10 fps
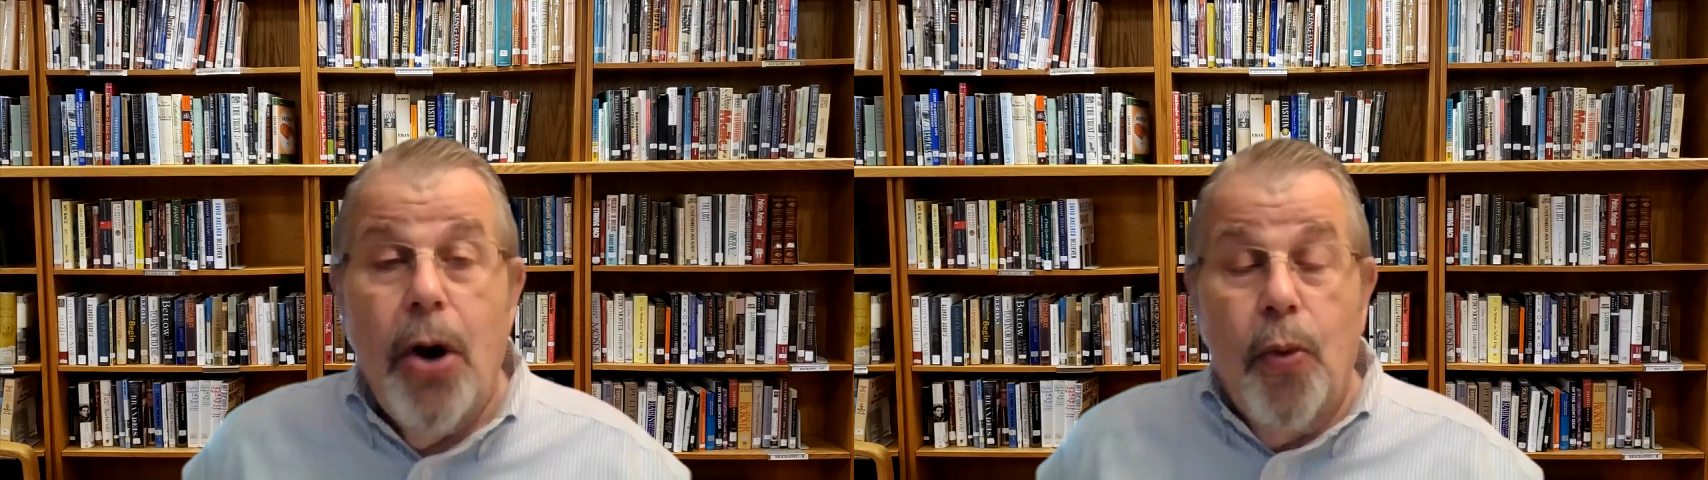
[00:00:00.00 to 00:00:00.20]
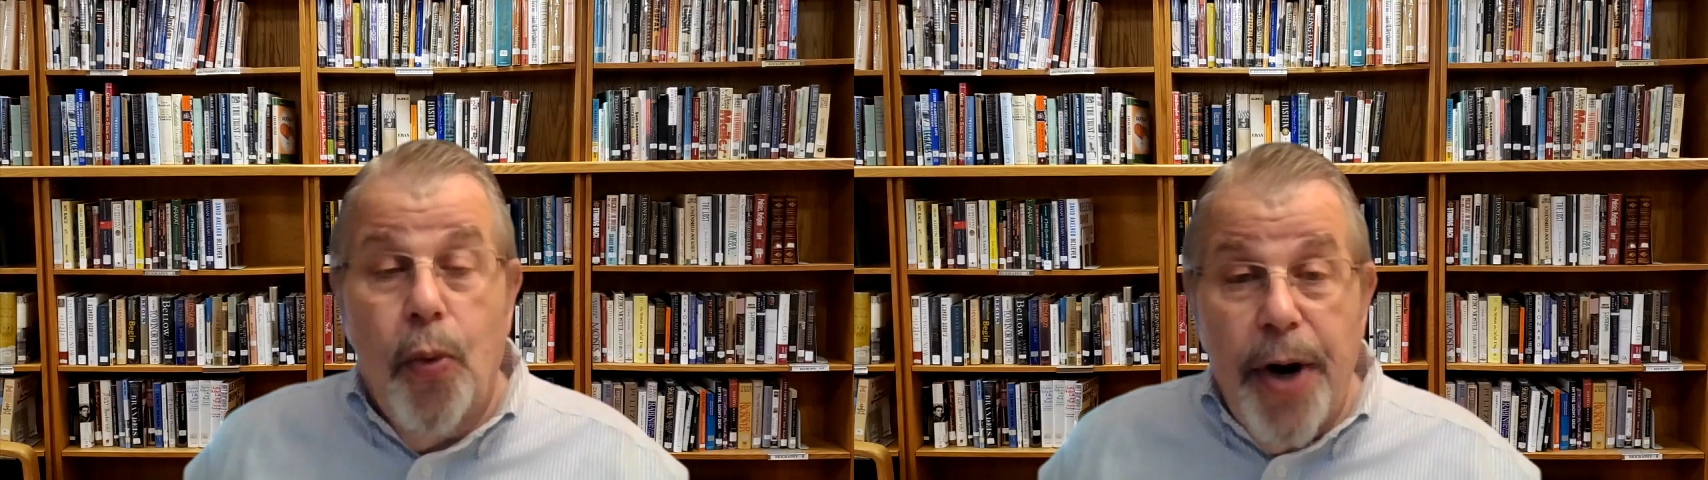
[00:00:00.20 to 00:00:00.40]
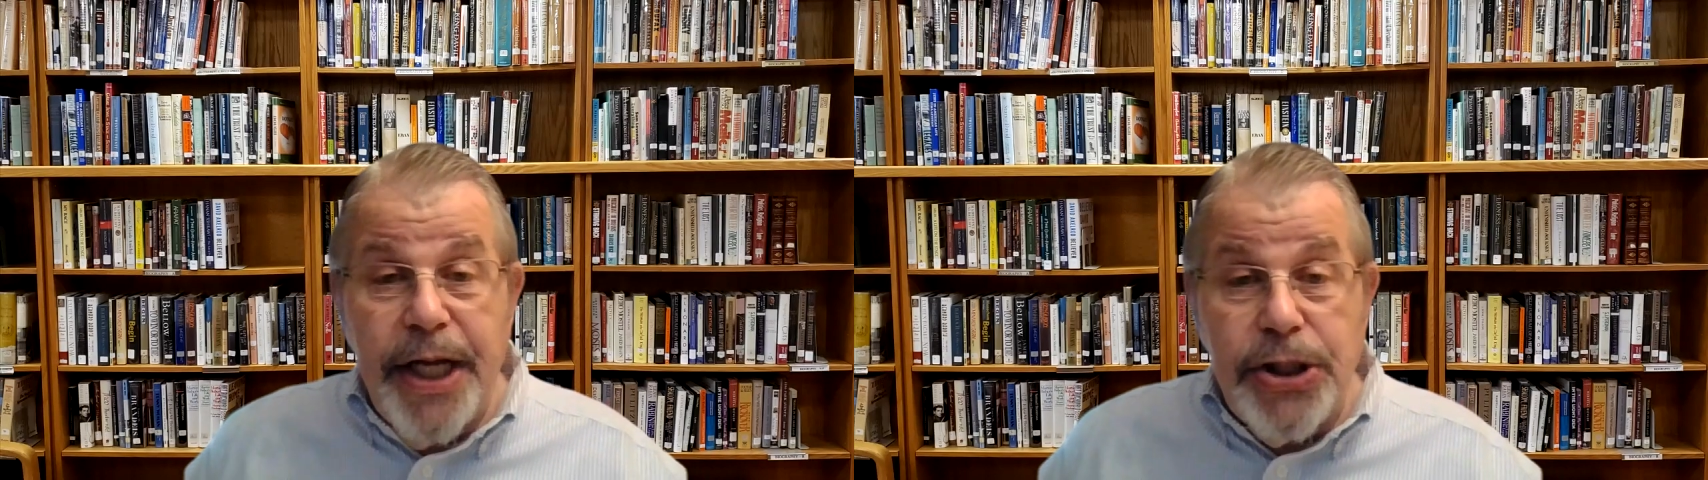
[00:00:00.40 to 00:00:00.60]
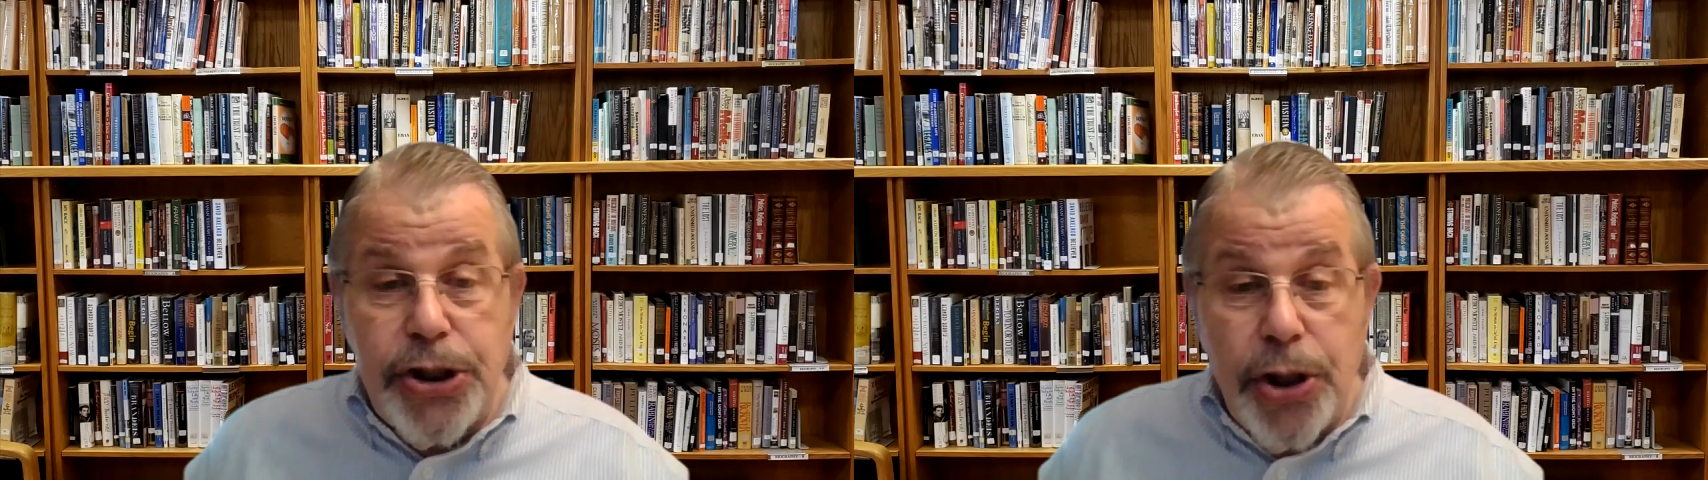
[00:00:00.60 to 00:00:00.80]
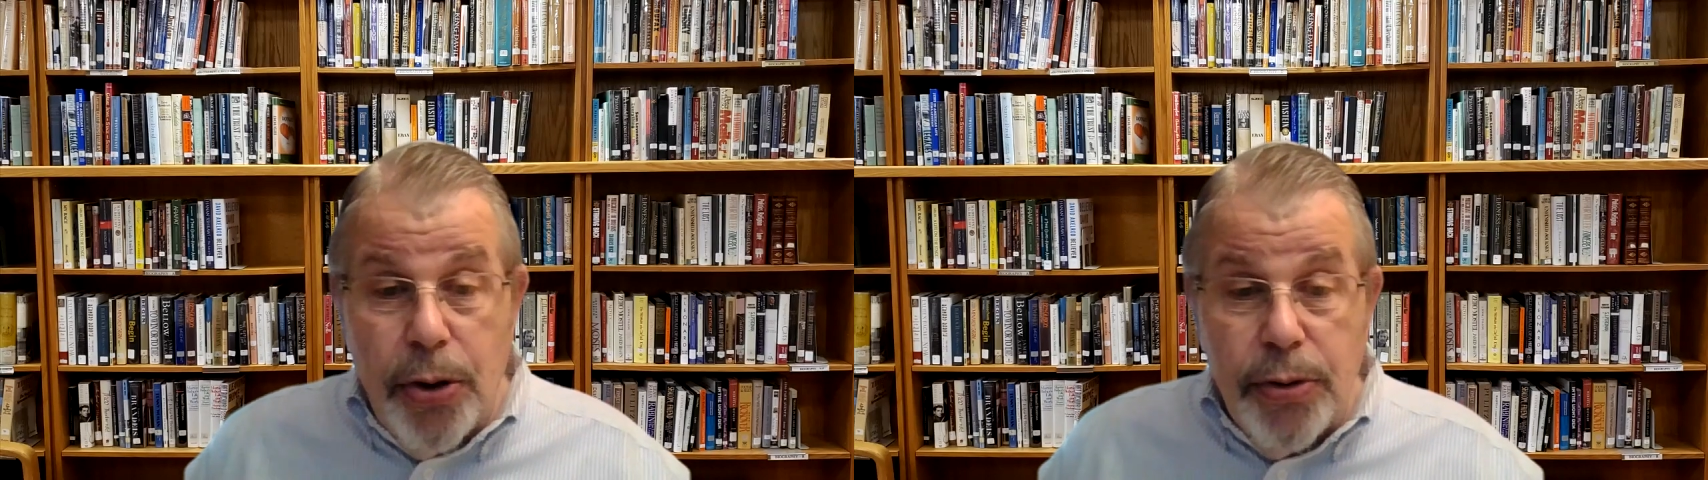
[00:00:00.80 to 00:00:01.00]
We
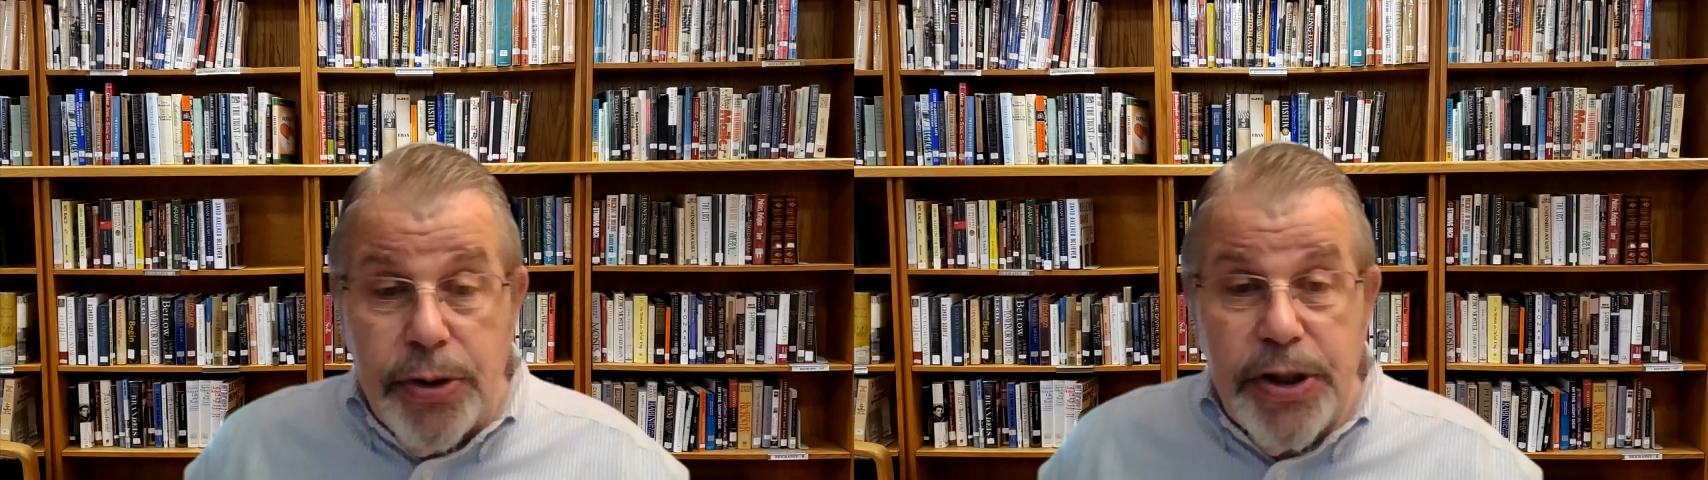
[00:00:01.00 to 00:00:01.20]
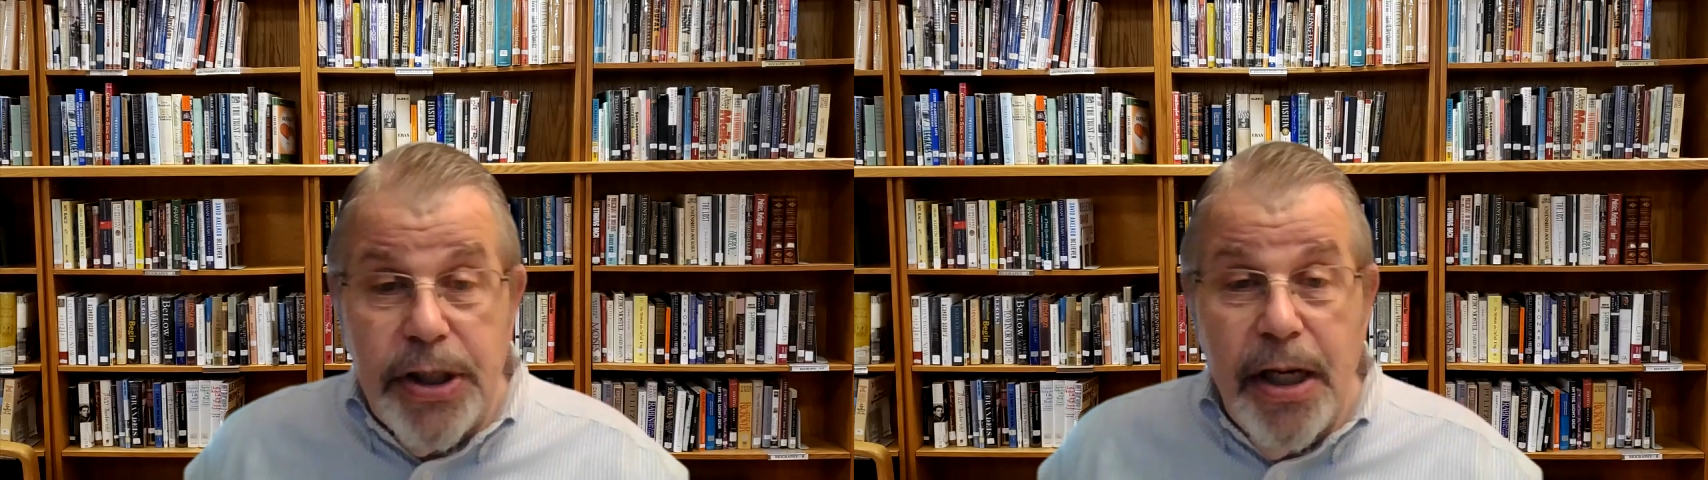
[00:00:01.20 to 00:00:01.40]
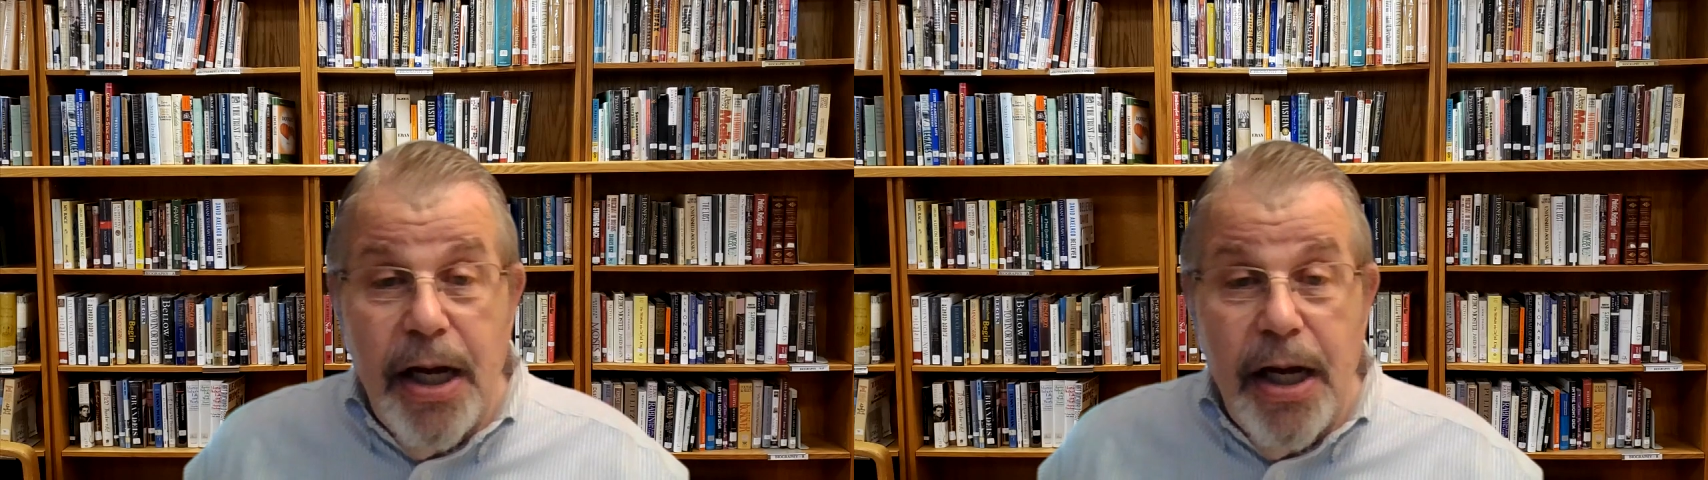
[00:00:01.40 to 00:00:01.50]
Jews